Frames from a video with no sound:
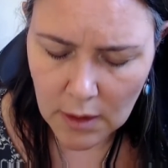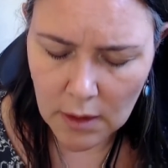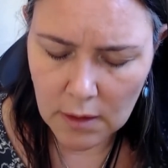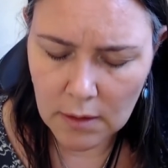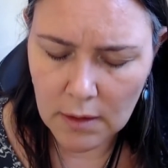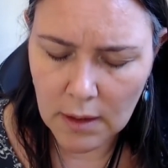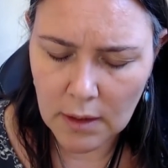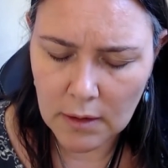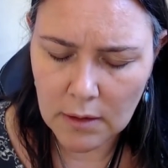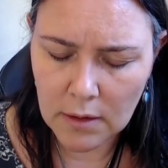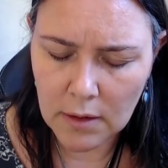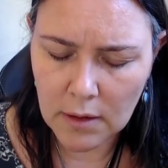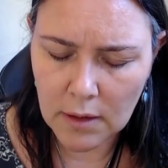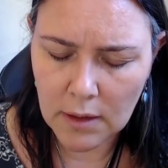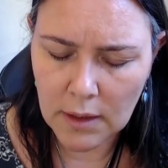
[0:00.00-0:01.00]

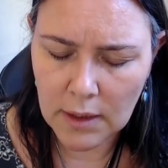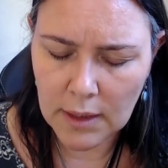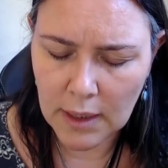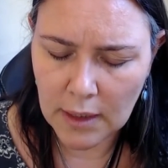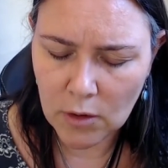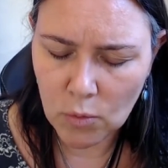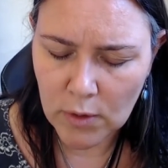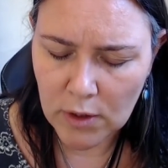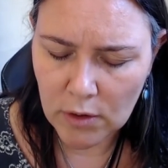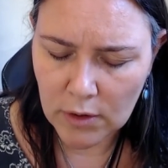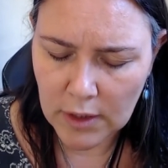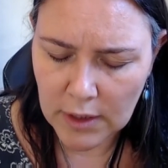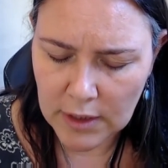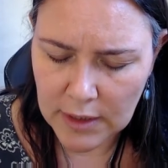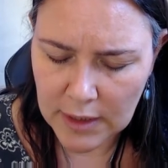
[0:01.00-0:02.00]
Then again, we are
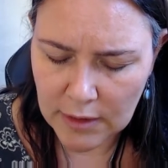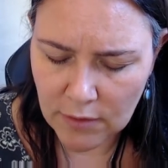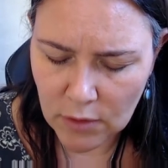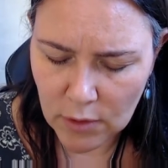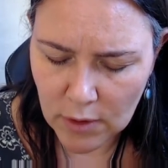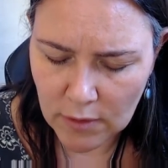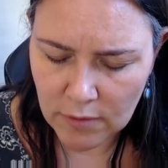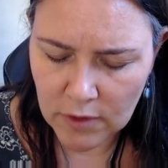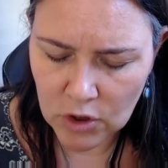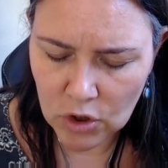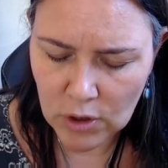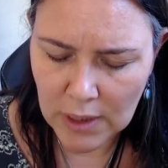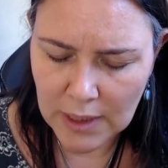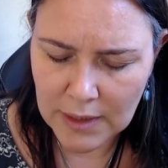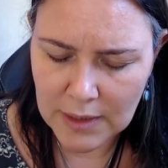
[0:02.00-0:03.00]
going to give you a
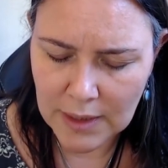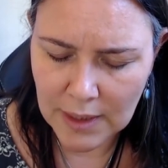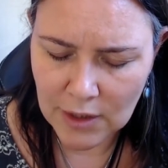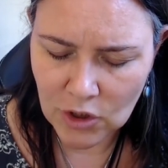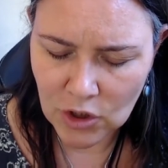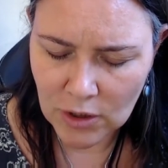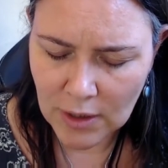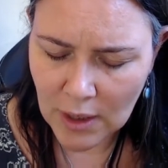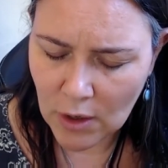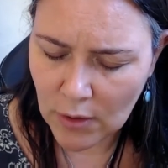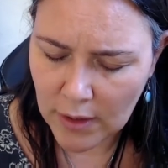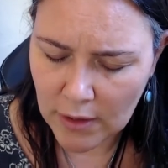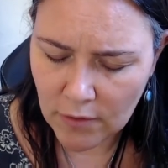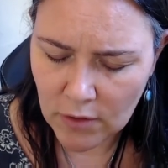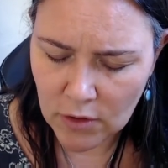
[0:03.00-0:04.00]
visualization.
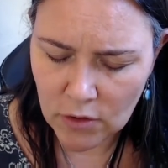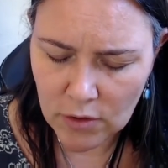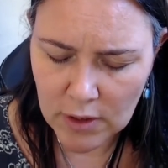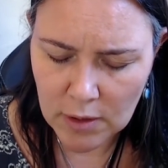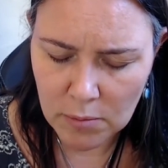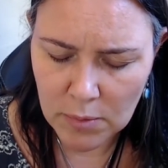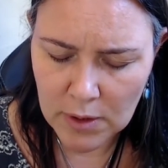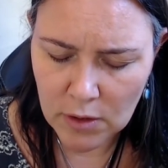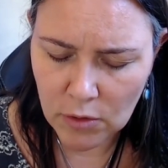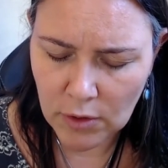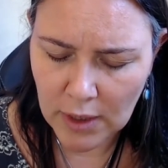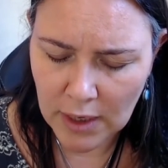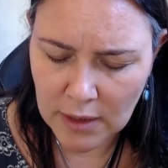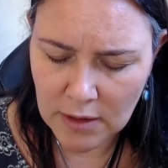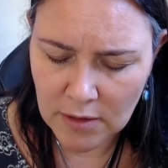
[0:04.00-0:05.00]
However, you can be
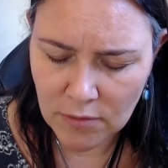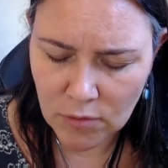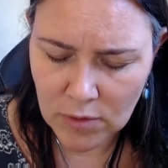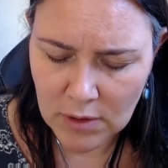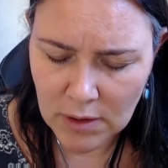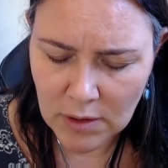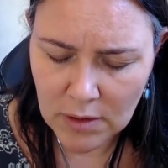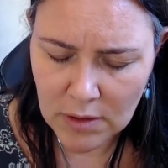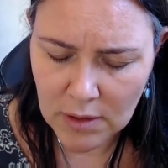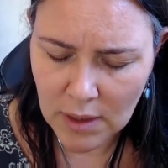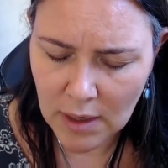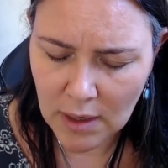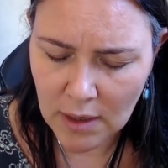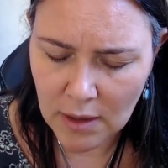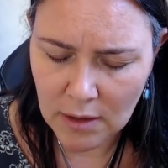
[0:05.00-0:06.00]
creative with this
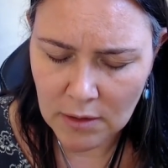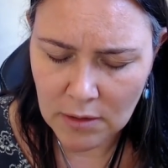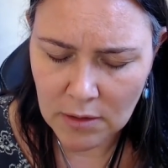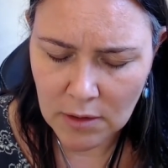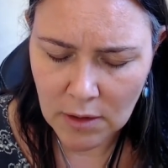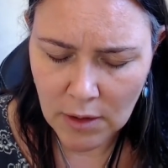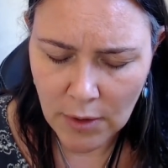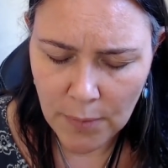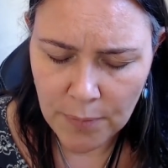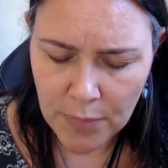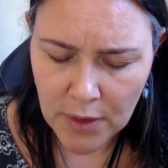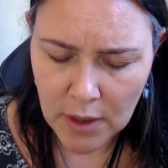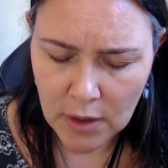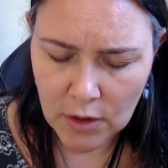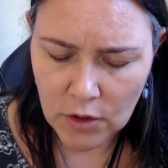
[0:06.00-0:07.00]
and
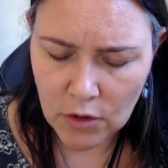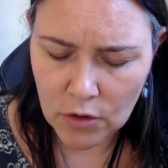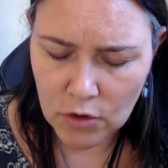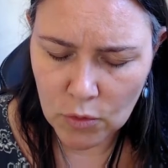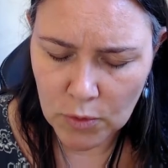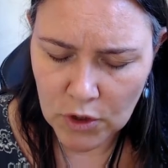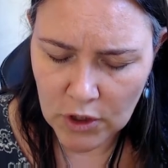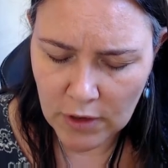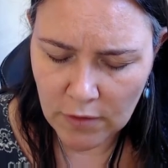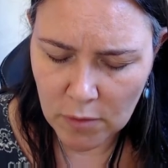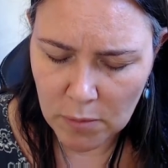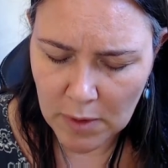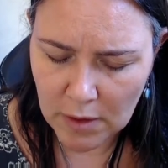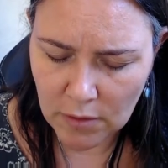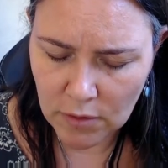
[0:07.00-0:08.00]
use whichever
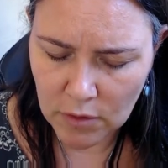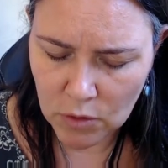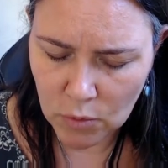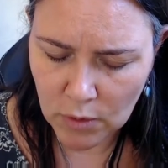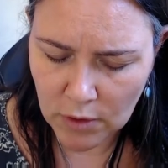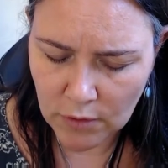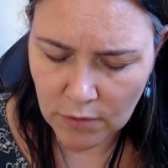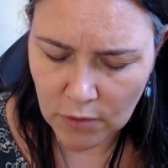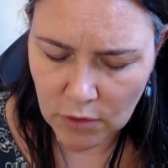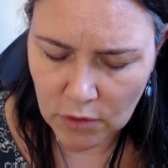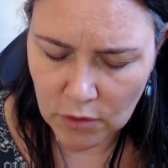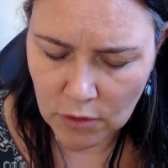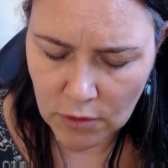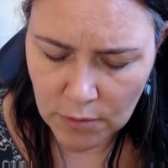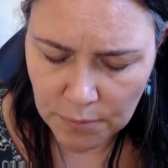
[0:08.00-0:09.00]
methods work for
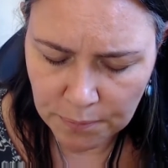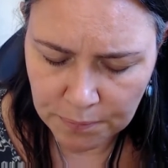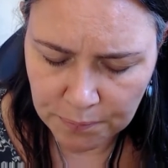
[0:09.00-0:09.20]
you.